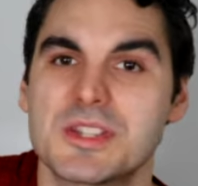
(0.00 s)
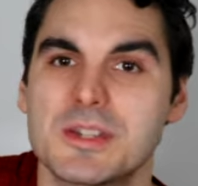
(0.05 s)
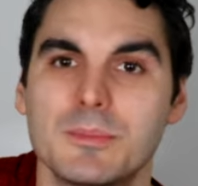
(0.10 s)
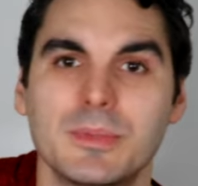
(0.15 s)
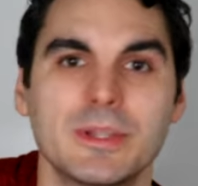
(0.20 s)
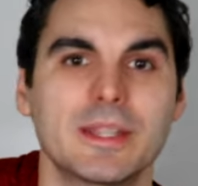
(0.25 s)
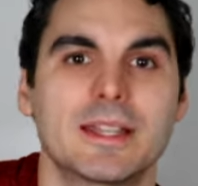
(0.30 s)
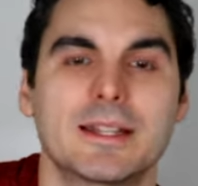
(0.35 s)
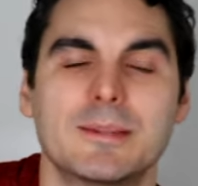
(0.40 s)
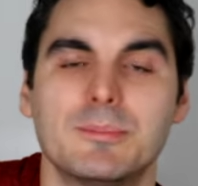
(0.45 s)

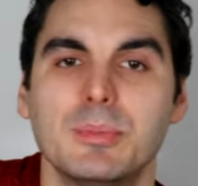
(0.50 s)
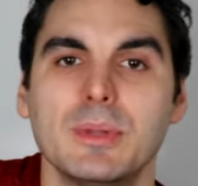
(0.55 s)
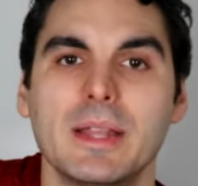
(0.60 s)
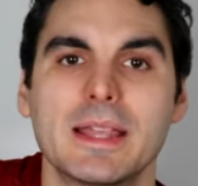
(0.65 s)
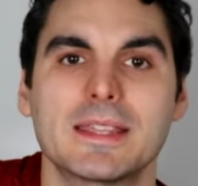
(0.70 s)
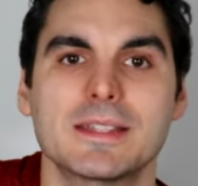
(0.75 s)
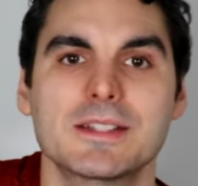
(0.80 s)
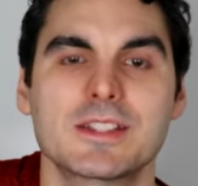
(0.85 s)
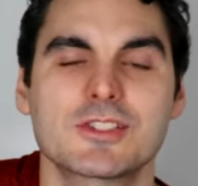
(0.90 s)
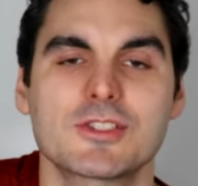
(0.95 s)
simply gonna
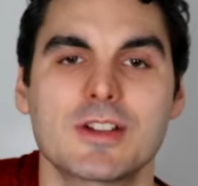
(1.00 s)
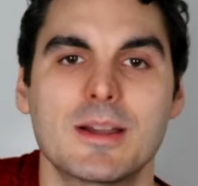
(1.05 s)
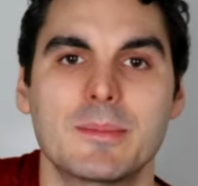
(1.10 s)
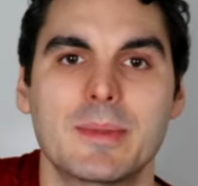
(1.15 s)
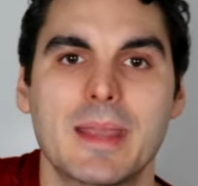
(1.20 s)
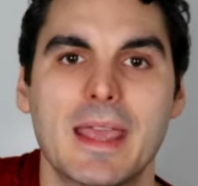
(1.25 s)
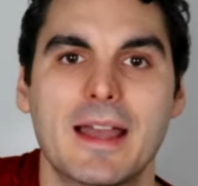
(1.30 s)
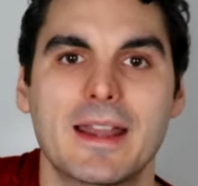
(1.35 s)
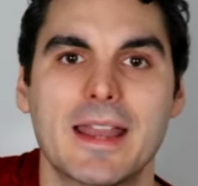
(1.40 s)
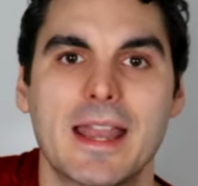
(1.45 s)
blanket strum
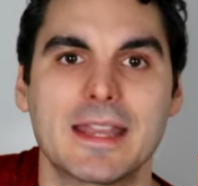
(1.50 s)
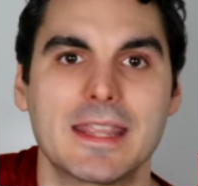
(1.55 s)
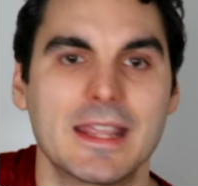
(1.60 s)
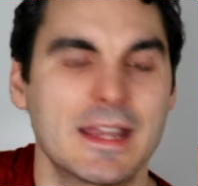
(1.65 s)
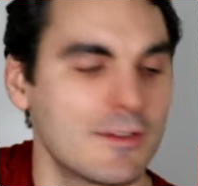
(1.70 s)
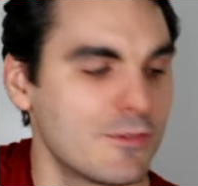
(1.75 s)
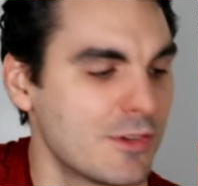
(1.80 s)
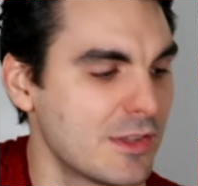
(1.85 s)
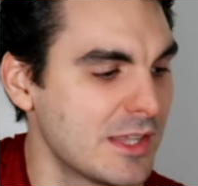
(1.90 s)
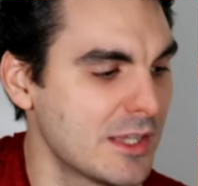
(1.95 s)
down and get
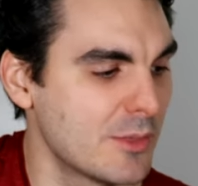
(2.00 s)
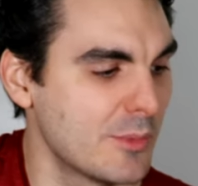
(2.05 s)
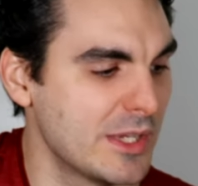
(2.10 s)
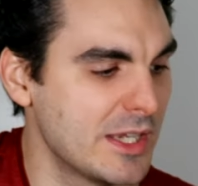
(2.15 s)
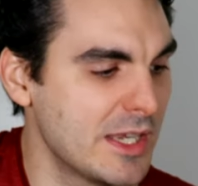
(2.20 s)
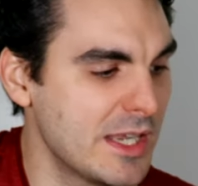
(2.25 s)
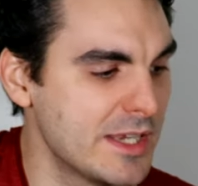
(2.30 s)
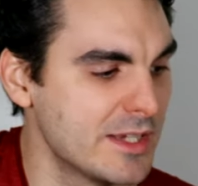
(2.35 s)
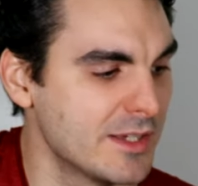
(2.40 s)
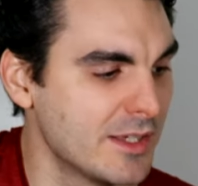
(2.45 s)
everything we
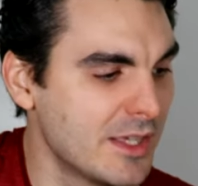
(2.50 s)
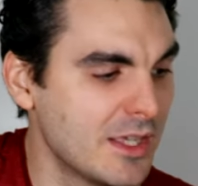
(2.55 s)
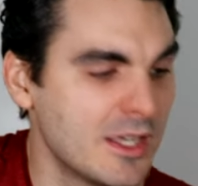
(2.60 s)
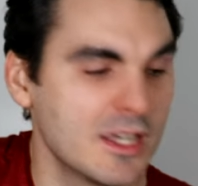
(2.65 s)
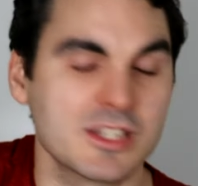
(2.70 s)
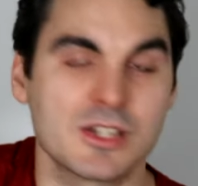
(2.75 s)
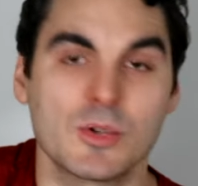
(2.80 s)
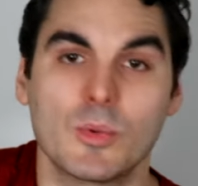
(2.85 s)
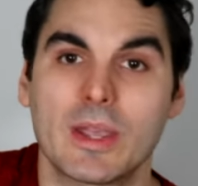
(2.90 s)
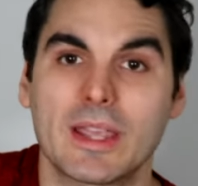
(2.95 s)
need.
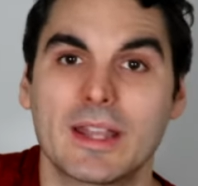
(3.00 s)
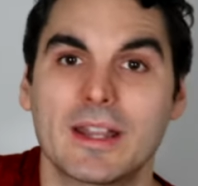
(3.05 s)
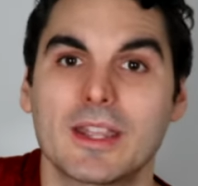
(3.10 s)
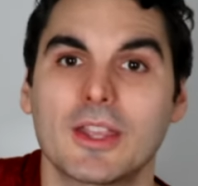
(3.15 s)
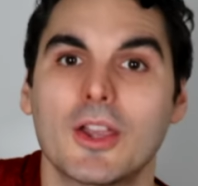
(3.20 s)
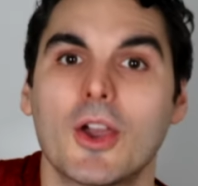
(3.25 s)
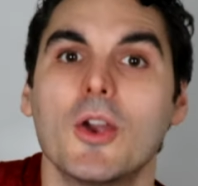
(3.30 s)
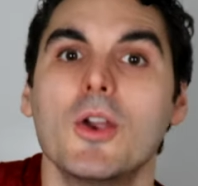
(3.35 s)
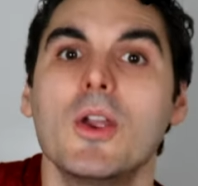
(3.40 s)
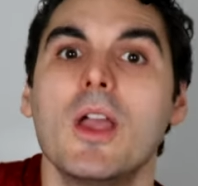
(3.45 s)
So we're gonna
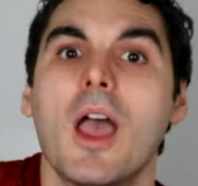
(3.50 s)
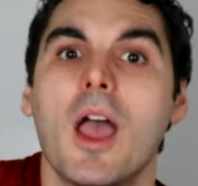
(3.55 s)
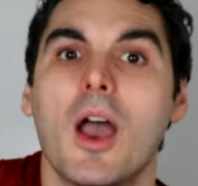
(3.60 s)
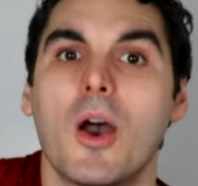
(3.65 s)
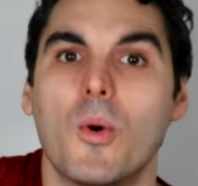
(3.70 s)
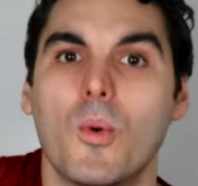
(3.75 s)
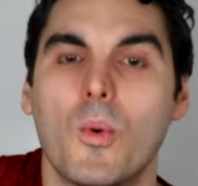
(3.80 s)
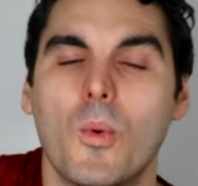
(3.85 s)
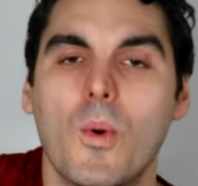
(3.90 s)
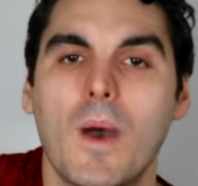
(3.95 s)
go
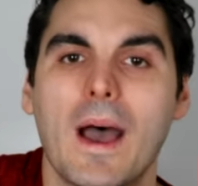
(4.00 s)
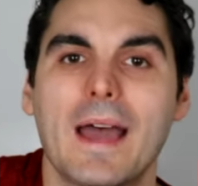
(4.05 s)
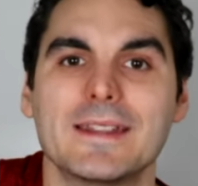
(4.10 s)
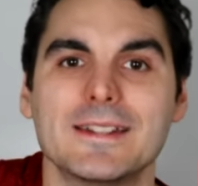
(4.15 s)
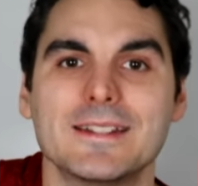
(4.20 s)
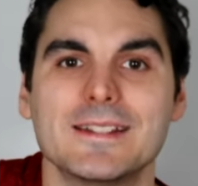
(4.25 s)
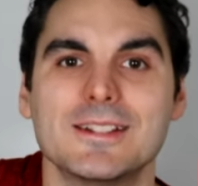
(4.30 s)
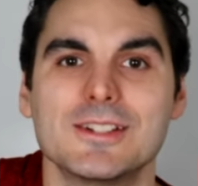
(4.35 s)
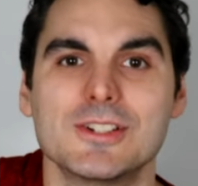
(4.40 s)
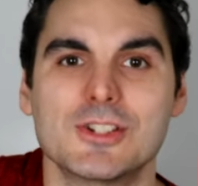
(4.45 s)

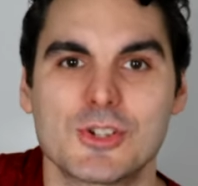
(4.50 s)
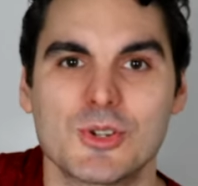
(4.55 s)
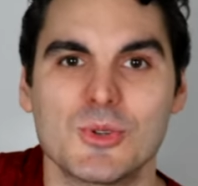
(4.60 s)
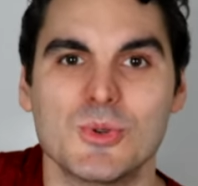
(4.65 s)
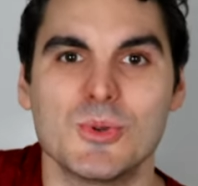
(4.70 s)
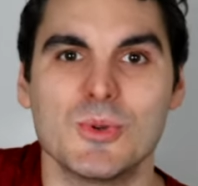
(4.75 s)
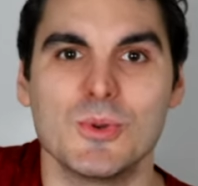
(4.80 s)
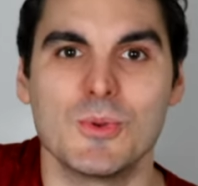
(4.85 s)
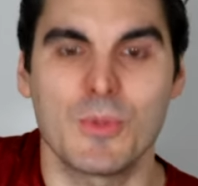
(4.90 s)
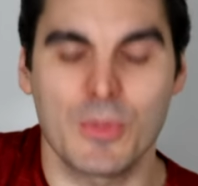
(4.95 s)
one,
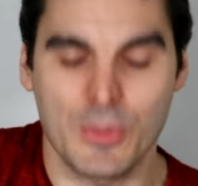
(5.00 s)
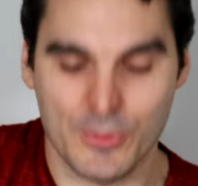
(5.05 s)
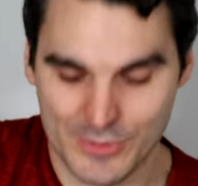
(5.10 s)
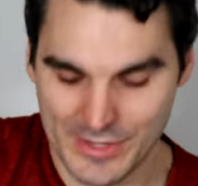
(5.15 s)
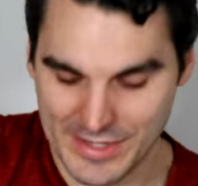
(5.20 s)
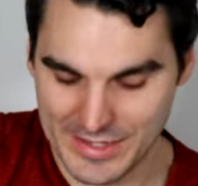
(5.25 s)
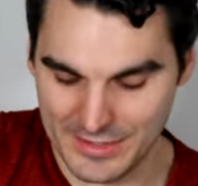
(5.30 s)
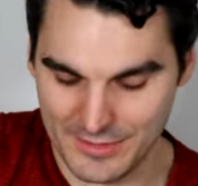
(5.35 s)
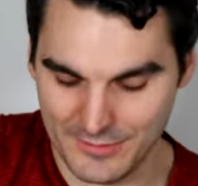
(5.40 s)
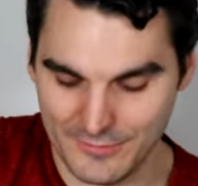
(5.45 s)
two,
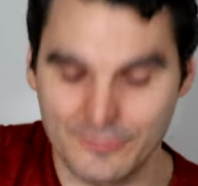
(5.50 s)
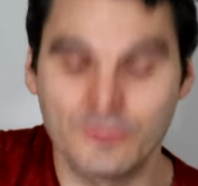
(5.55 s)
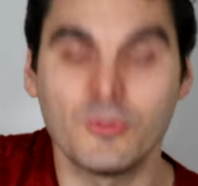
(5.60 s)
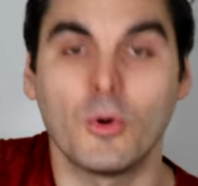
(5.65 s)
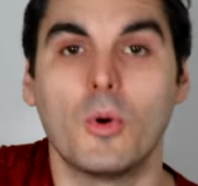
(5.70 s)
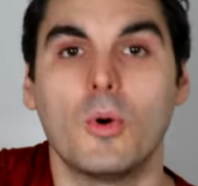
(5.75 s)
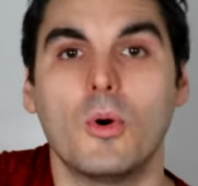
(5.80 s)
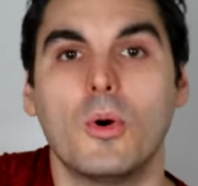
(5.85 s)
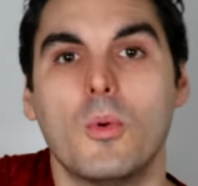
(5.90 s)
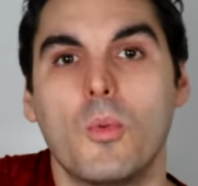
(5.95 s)
three,
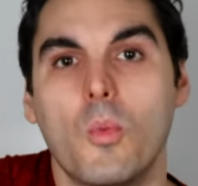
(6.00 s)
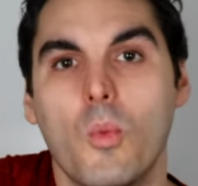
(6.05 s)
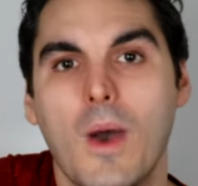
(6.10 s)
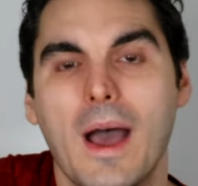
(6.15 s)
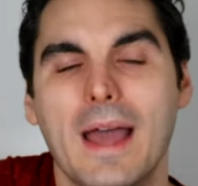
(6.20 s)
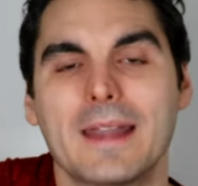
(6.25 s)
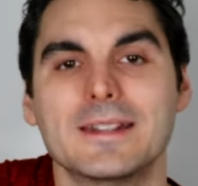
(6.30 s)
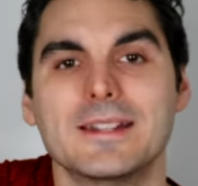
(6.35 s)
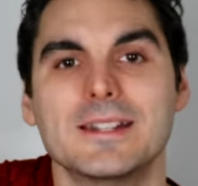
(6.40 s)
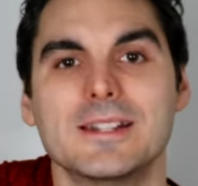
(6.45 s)
four,
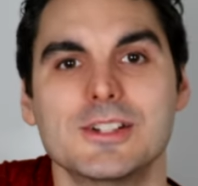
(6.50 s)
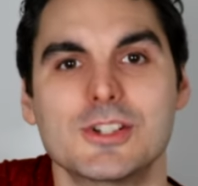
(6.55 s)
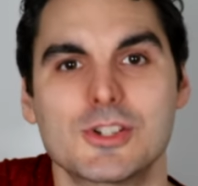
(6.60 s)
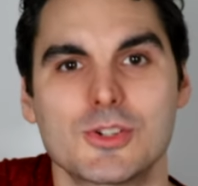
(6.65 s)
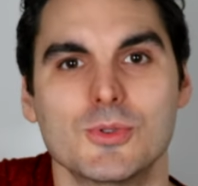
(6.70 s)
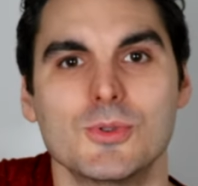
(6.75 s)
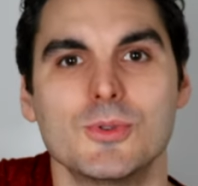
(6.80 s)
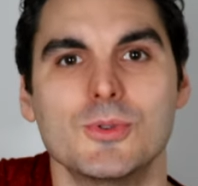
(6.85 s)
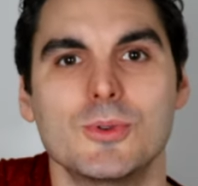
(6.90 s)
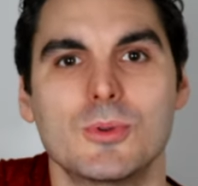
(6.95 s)
one,
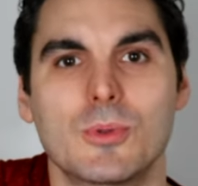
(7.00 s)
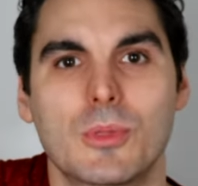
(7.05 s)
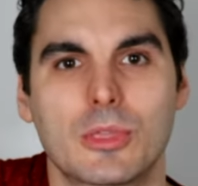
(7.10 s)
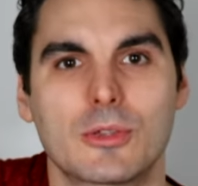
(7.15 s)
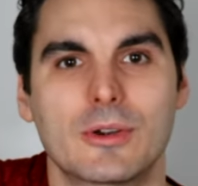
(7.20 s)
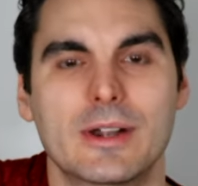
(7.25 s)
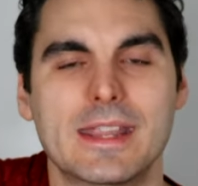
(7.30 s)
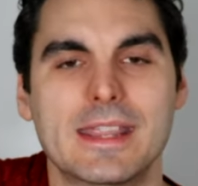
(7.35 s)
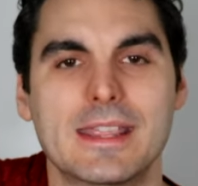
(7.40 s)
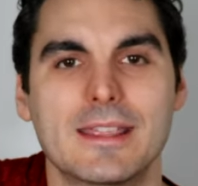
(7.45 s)
two,
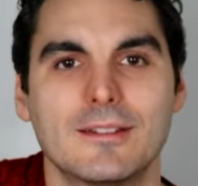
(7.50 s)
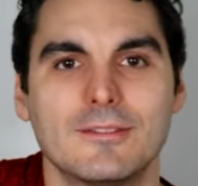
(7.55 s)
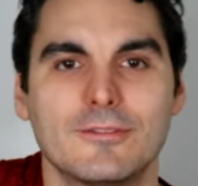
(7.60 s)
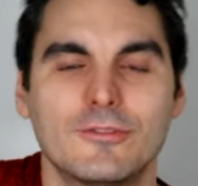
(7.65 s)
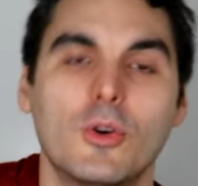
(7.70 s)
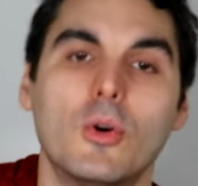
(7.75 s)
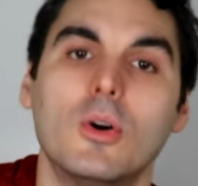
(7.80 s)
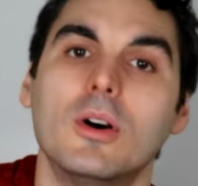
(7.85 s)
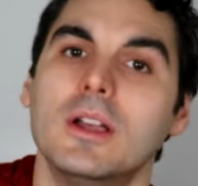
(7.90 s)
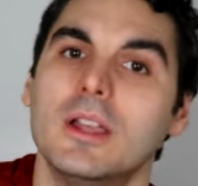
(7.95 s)
three,
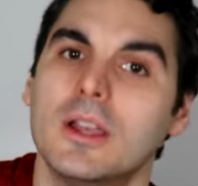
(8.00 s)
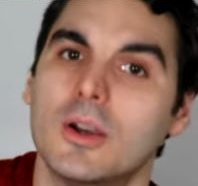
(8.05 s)
four,